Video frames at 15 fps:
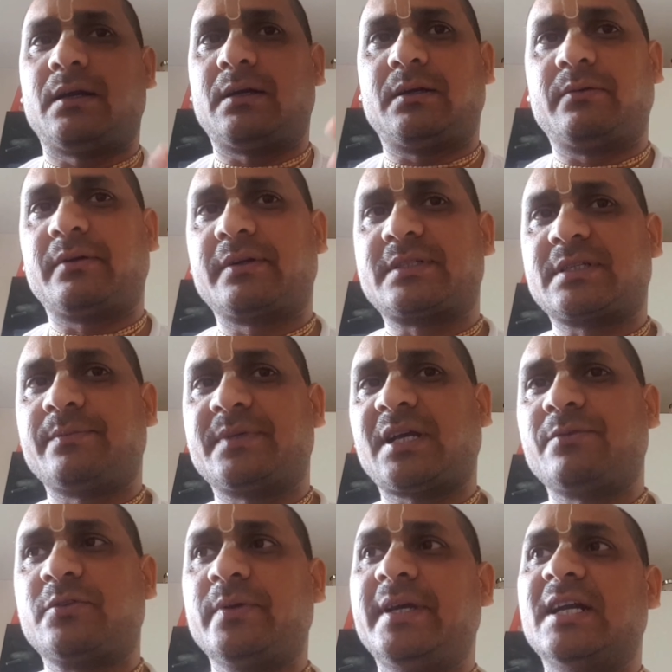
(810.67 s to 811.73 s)
or
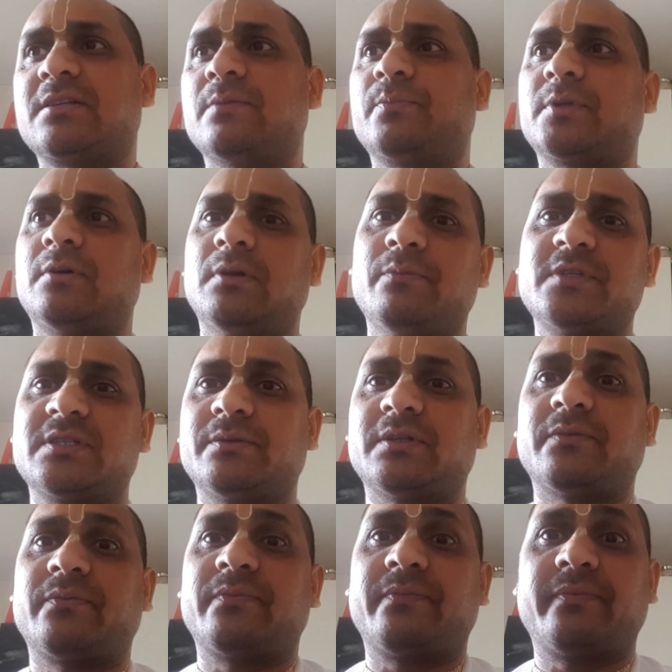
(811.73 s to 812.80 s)
sometimes we get some problems with
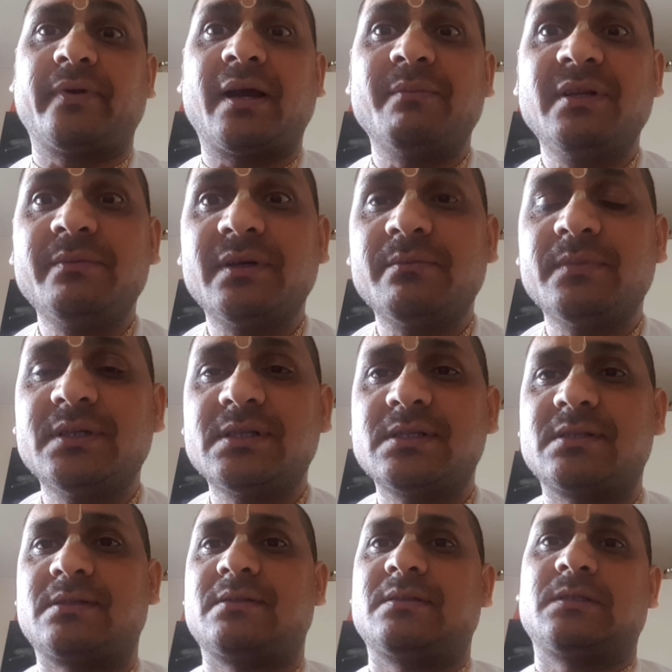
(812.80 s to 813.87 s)
the family
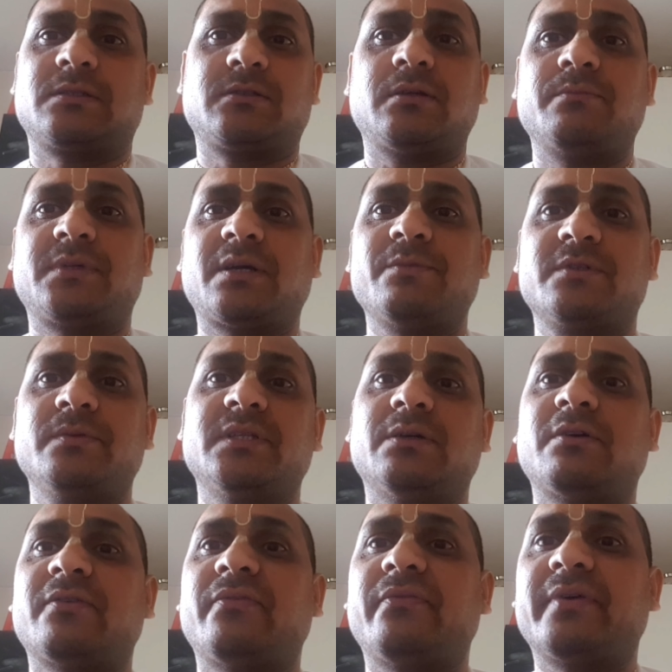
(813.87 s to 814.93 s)
members, sometimes with
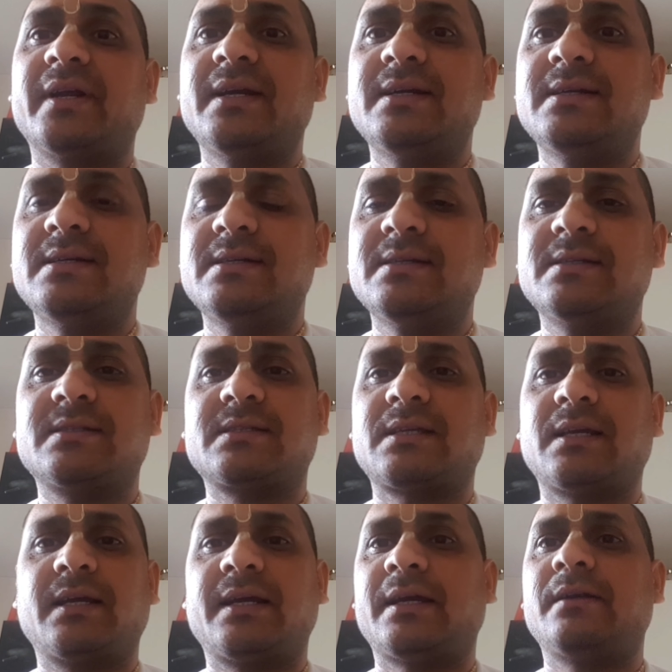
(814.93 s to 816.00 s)
our friends,
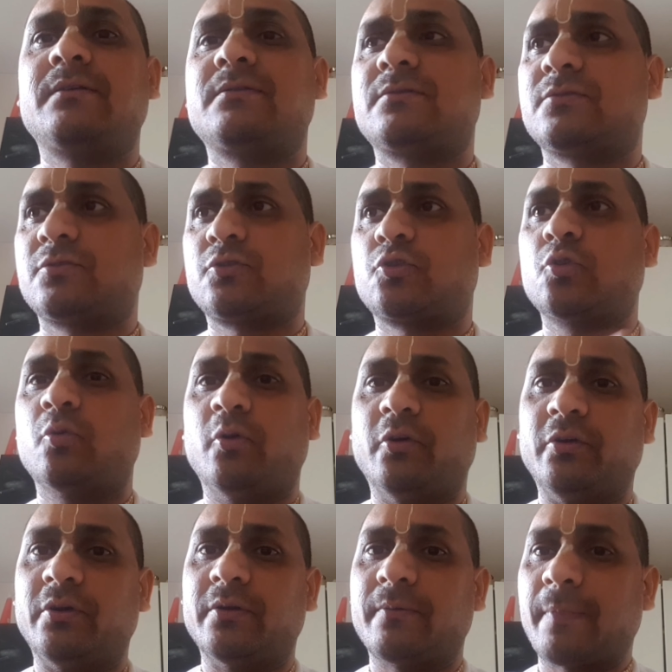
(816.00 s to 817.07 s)
and so
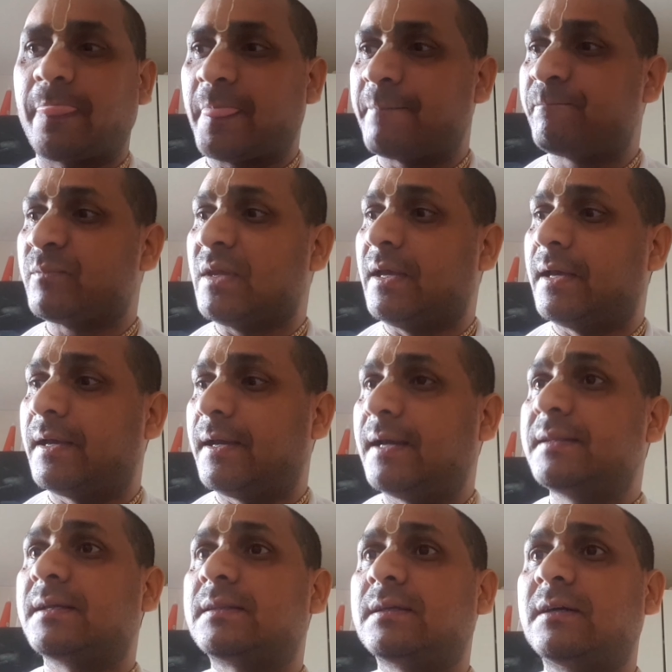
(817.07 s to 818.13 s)
on.
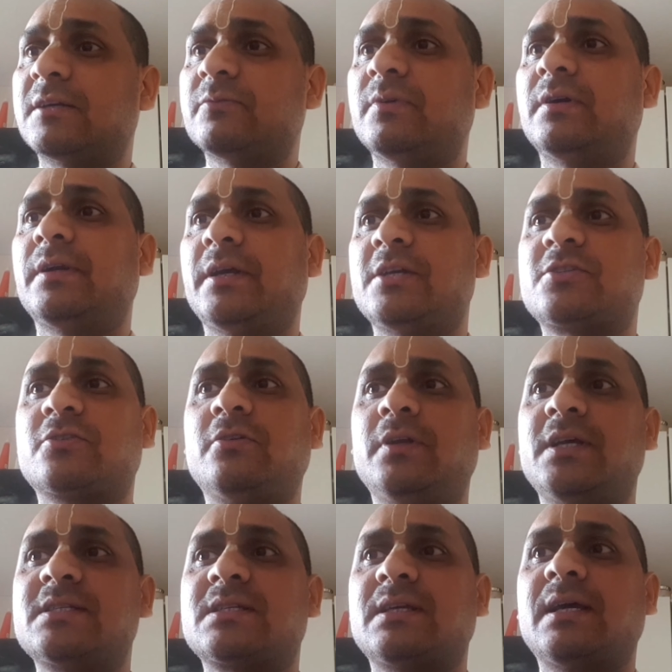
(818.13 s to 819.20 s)
And the third one is called
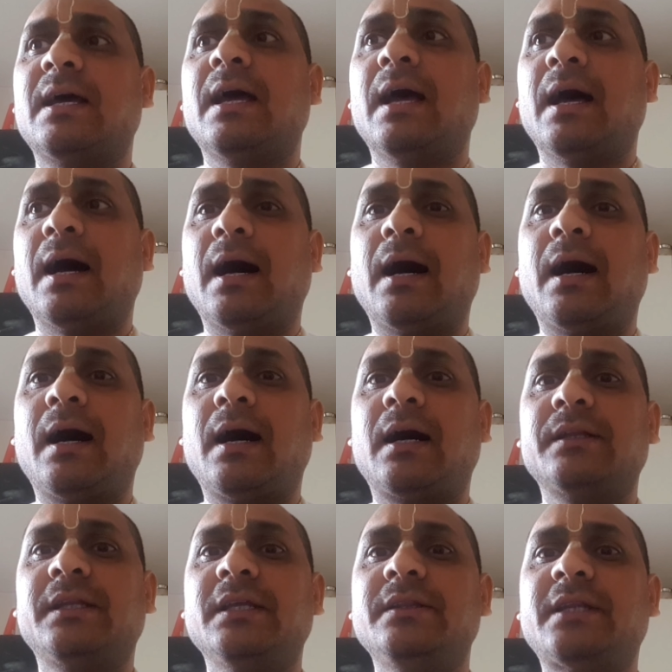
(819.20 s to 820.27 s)
as
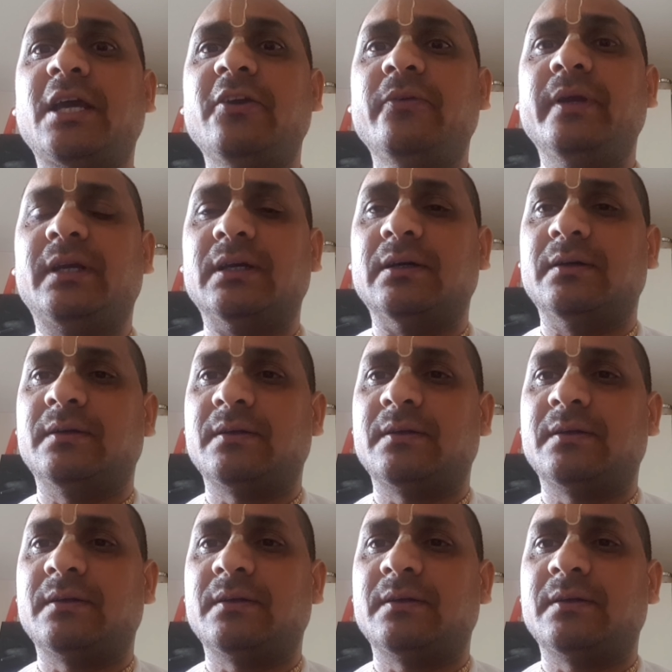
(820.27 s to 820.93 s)
adi daivika.